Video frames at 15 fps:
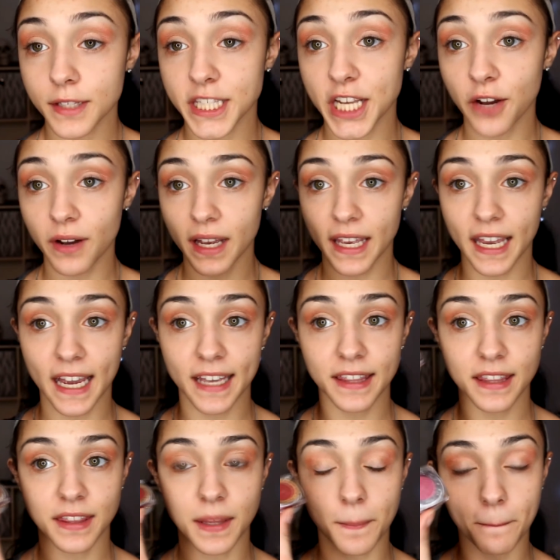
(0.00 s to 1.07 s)
Now I
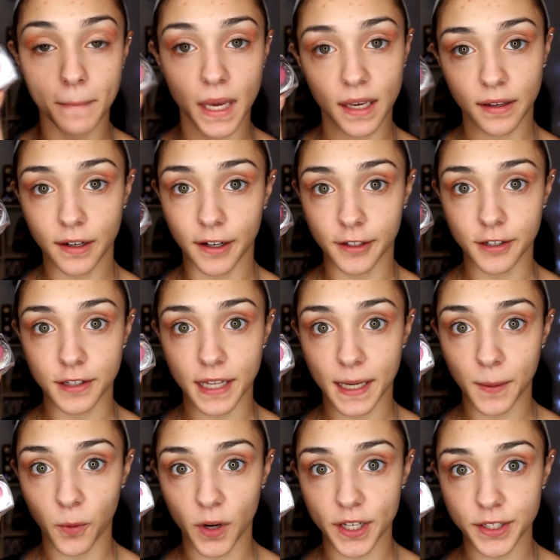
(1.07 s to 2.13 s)
add the main color that
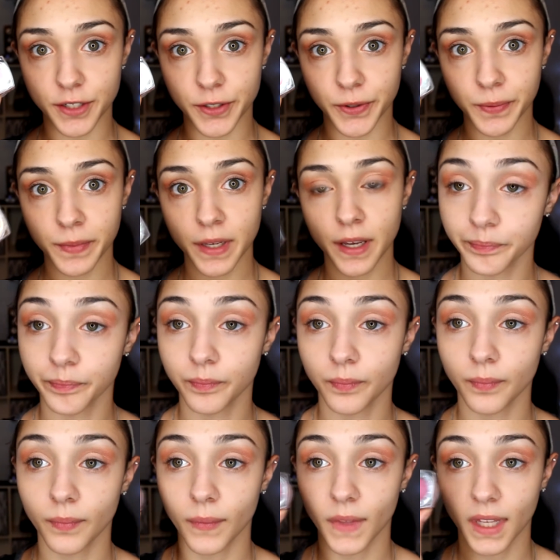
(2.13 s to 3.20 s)
I want to do.
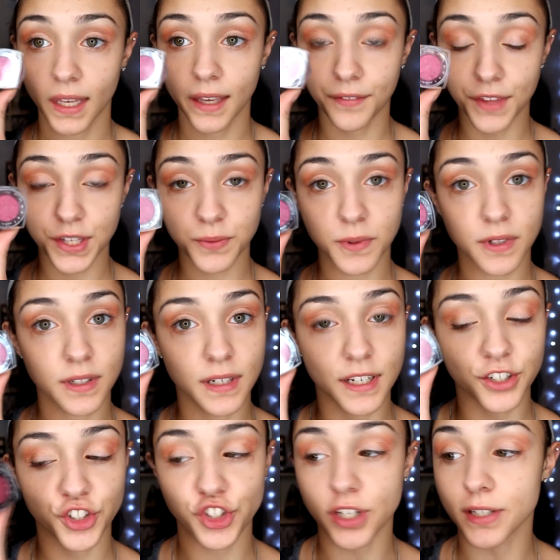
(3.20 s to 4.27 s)
And this one
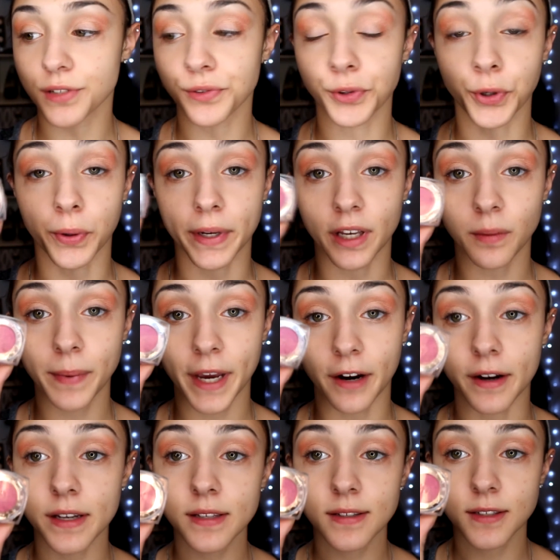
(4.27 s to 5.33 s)
is just L'Oreal
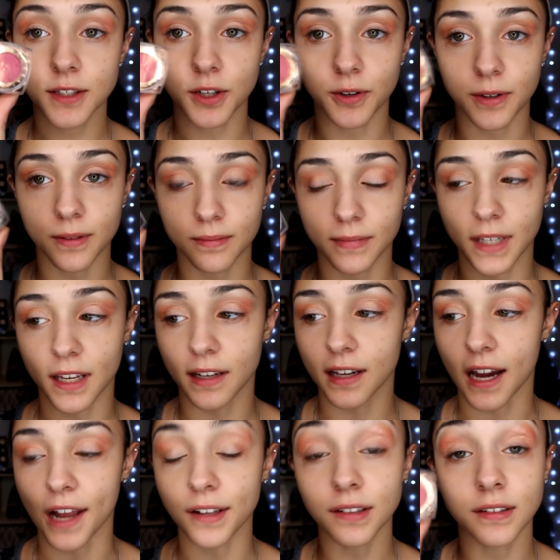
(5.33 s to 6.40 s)
Paris, so yet
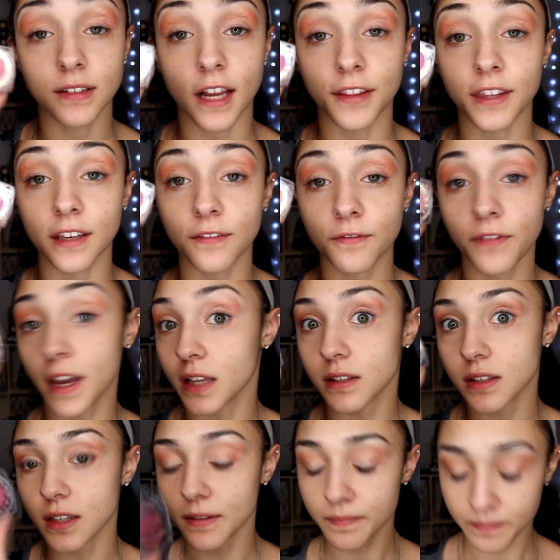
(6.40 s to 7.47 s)
again, nothing fancy.